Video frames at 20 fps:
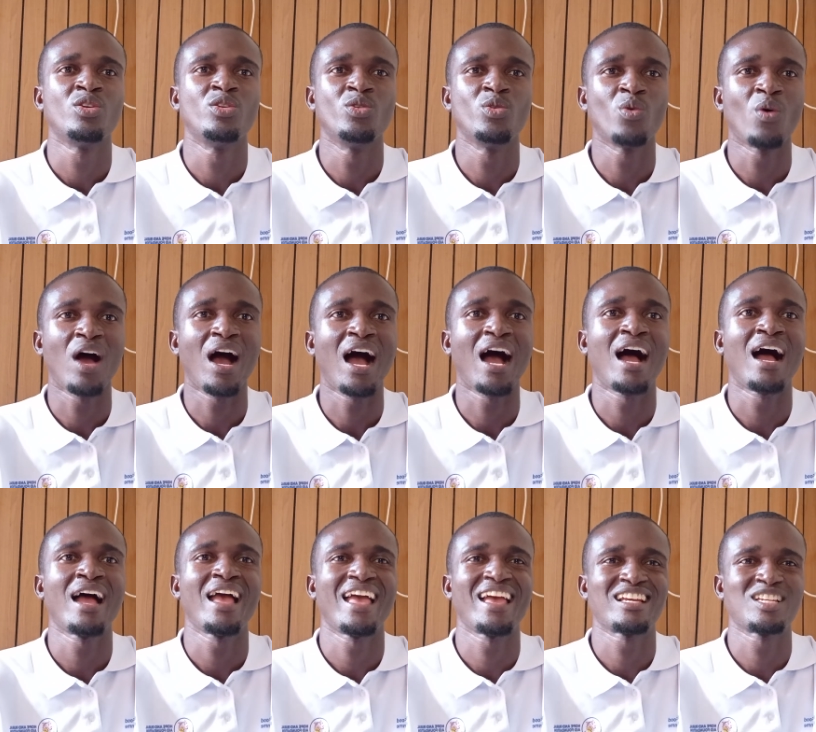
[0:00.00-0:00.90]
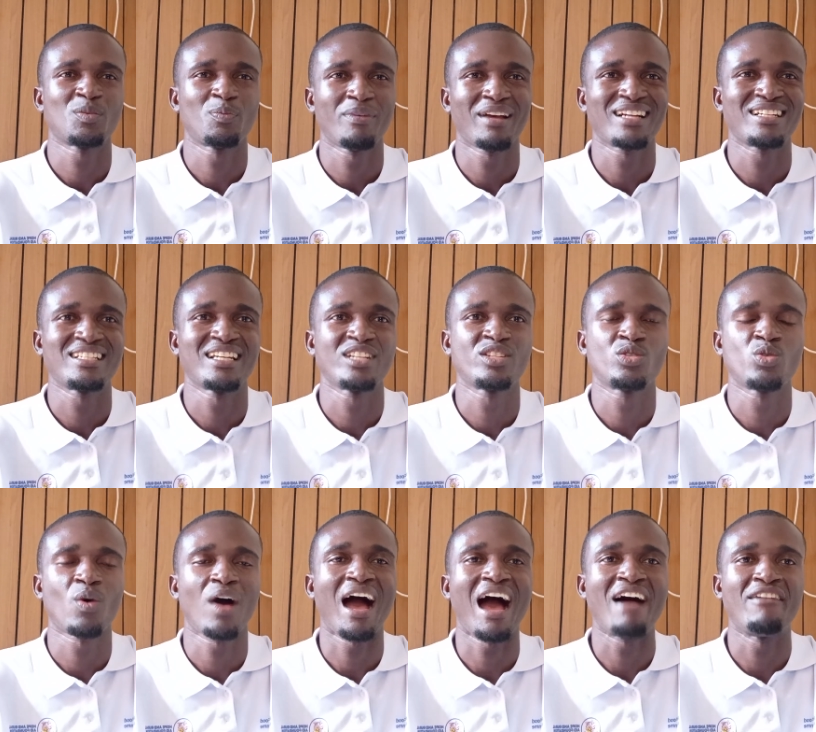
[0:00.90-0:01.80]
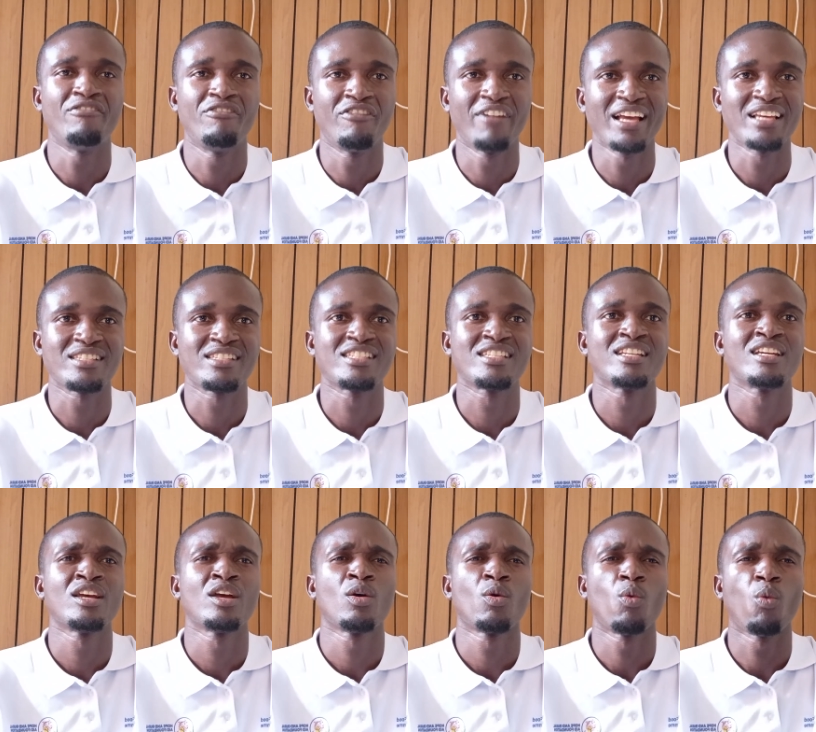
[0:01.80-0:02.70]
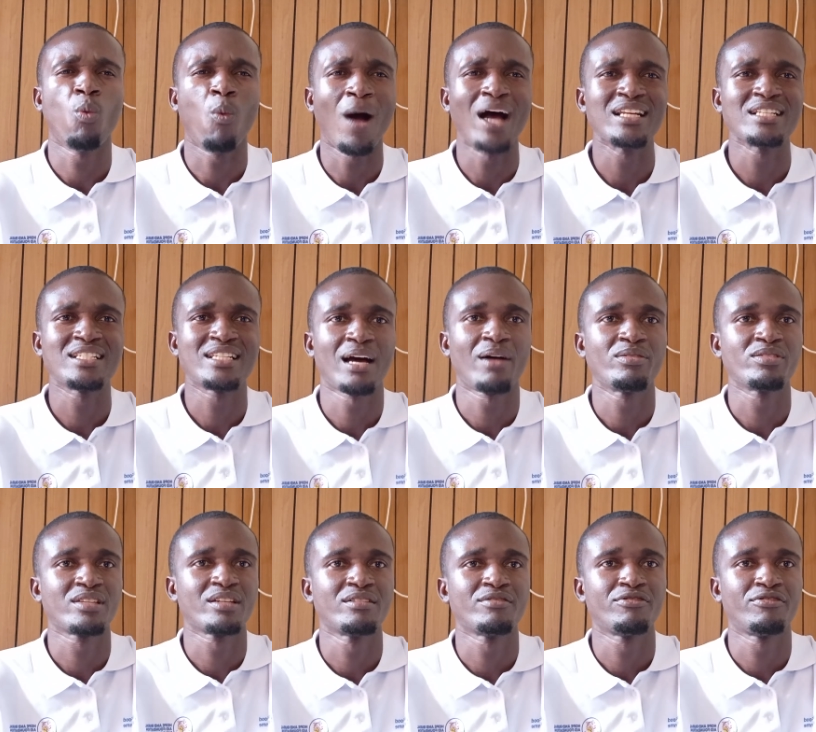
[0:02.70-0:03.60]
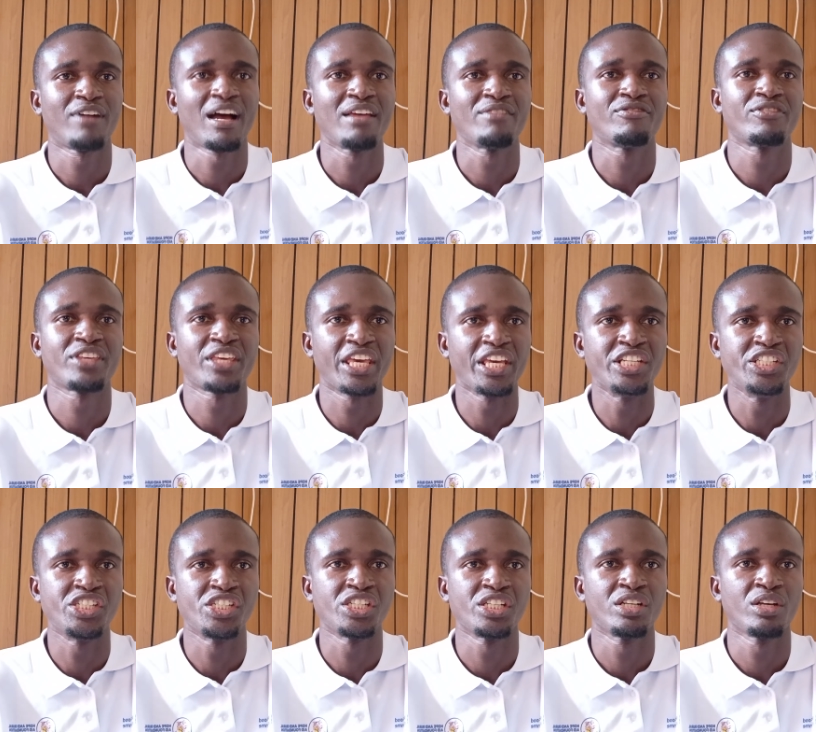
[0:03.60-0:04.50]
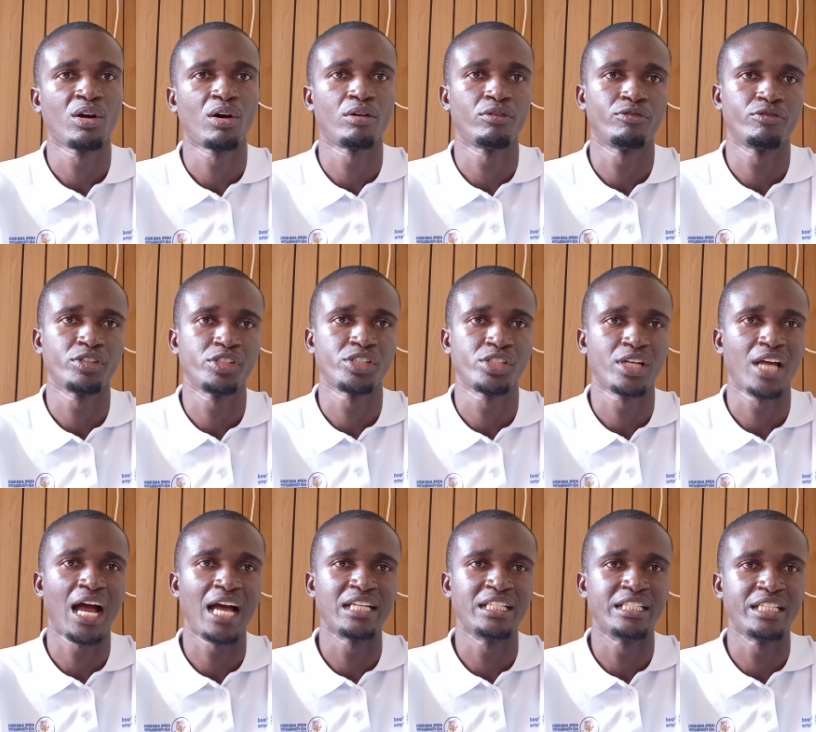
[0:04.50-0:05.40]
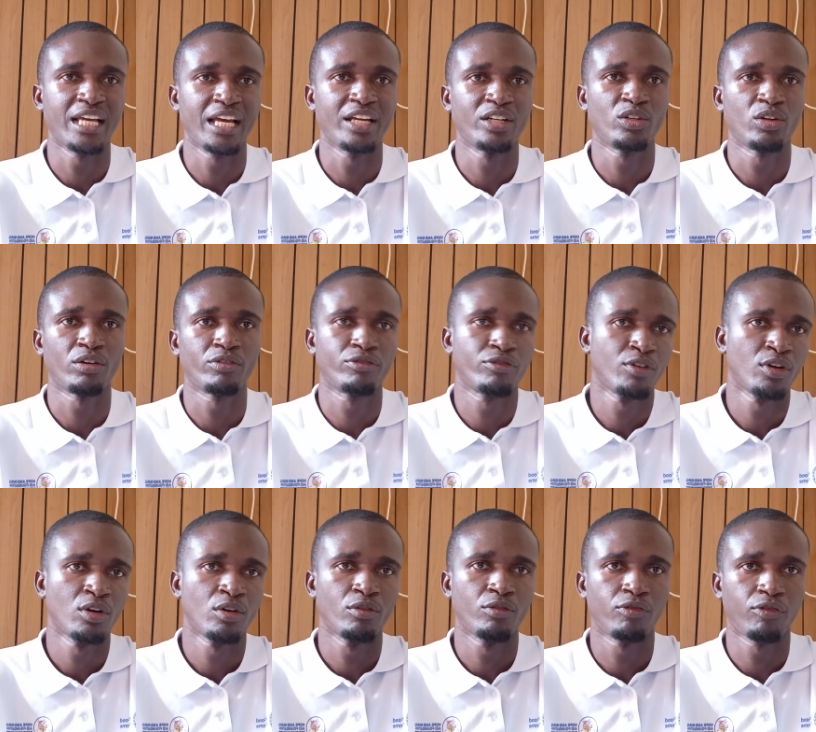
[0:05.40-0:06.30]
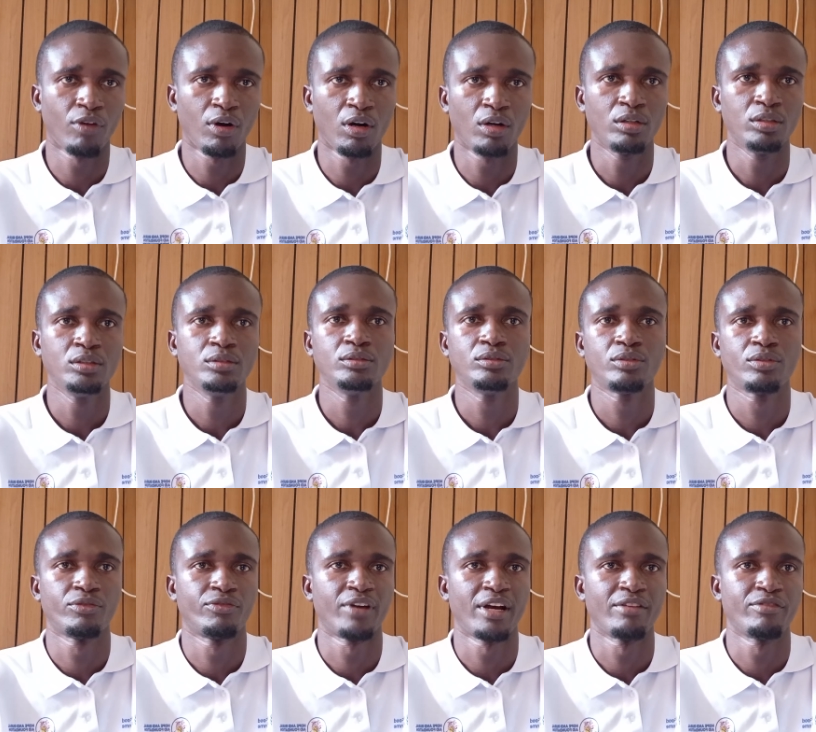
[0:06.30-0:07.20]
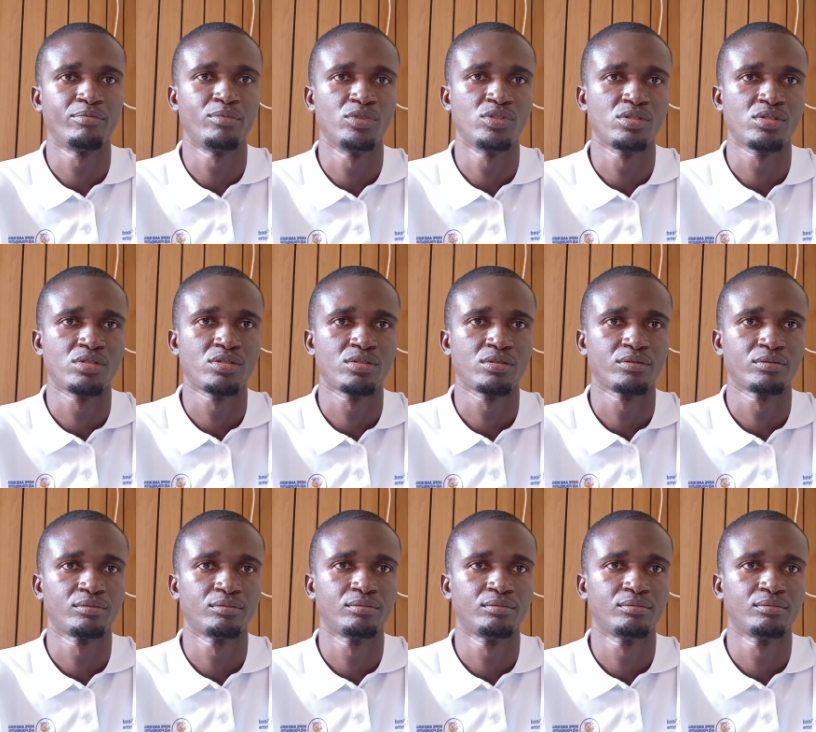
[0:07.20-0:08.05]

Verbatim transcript: you are expected to harvest 1005 kg of fish at the end of four to five months.